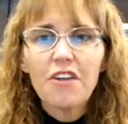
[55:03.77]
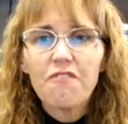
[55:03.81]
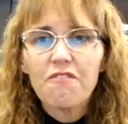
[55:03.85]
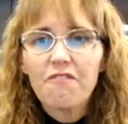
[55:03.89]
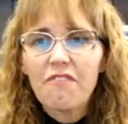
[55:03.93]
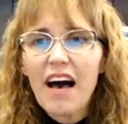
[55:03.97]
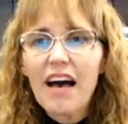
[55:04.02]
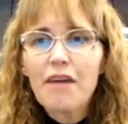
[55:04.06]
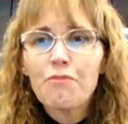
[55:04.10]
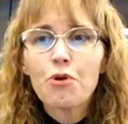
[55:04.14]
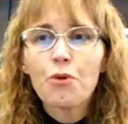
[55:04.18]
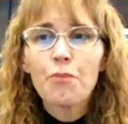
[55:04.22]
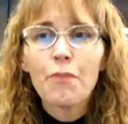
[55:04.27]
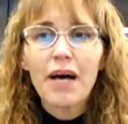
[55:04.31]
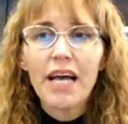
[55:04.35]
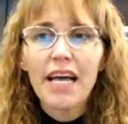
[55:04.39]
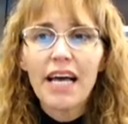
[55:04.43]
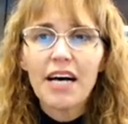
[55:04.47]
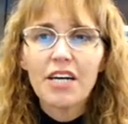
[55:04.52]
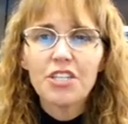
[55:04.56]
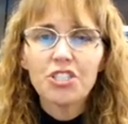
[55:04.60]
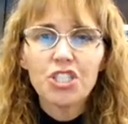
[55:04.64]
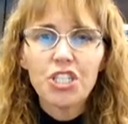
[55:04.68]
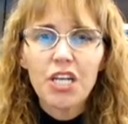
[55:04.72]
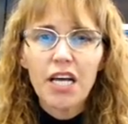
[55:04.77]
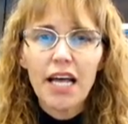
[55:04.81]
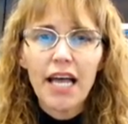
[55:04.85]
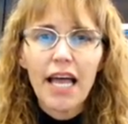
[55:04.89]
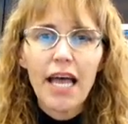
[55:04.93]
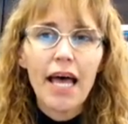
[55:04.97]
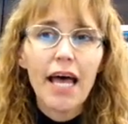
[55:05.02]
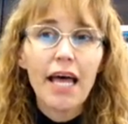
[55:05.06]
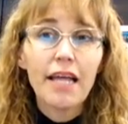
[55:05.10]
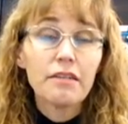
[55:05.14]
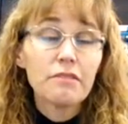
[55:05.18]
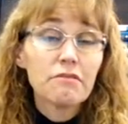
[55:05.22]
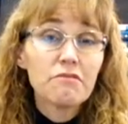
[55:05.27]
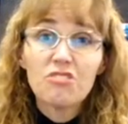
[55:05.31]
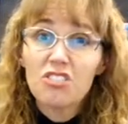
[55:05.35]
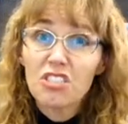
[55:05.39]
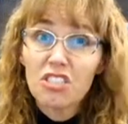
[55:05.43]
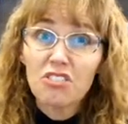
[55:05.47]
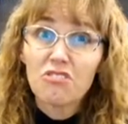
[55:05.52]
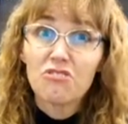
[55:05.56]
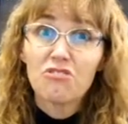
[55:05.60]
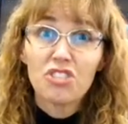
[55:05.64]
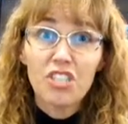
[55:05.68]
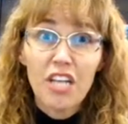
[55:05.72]
fibromyalgia, and
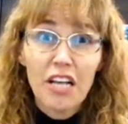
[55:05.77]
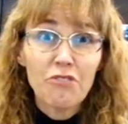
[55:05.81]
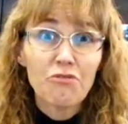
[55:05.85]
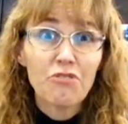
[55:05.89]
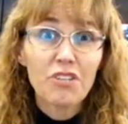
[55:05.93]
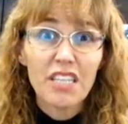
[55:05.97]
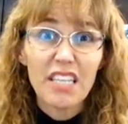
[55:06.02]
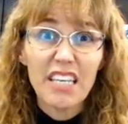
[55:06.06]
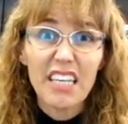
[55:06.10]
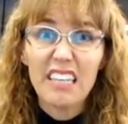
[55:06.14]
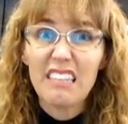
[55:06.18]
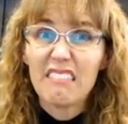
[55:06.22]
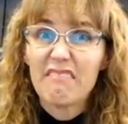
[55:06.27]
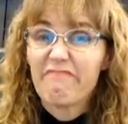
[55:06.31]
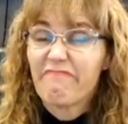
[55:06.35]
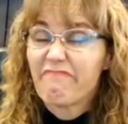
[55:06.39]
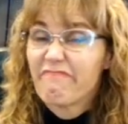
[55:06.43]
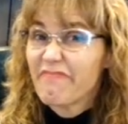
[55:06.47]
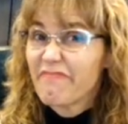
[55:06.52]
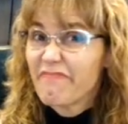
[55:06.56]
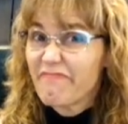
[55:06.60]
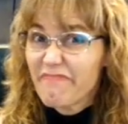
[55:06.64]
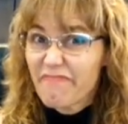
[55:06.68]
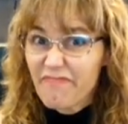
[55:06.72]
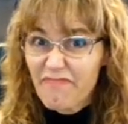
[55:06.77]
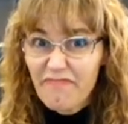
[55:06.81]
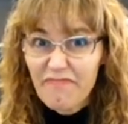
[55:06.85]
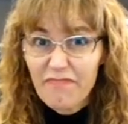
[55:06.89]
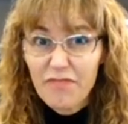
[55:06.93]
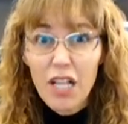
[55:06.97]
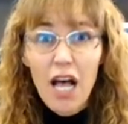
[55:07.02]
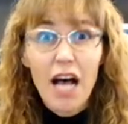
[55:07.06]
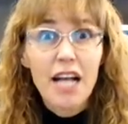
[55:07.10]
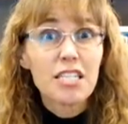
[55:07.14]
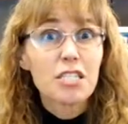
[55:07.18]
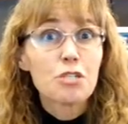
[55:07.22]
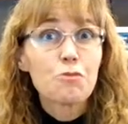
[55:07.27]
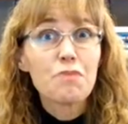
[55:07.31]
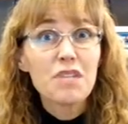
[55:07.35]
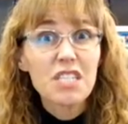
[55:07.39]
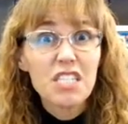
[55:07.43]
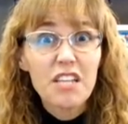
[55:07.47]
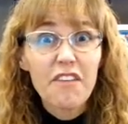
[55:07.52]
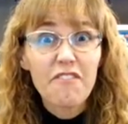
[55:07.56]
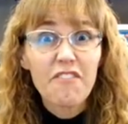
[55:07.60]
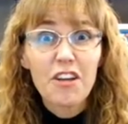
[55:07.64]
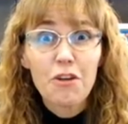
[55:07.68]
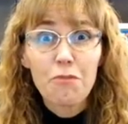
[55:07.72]
just generally
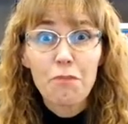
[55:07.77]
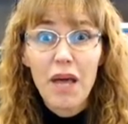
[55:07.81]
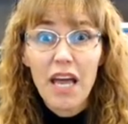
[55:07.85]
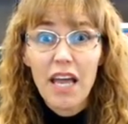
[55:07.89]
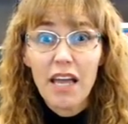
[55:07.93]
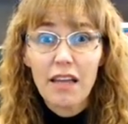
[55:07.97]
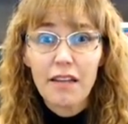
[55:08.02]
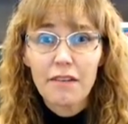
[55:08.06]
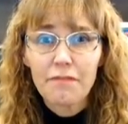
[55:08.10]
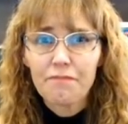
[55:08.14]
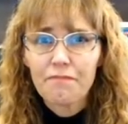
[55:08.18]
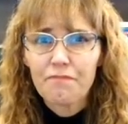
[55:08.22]
nonspecific pain.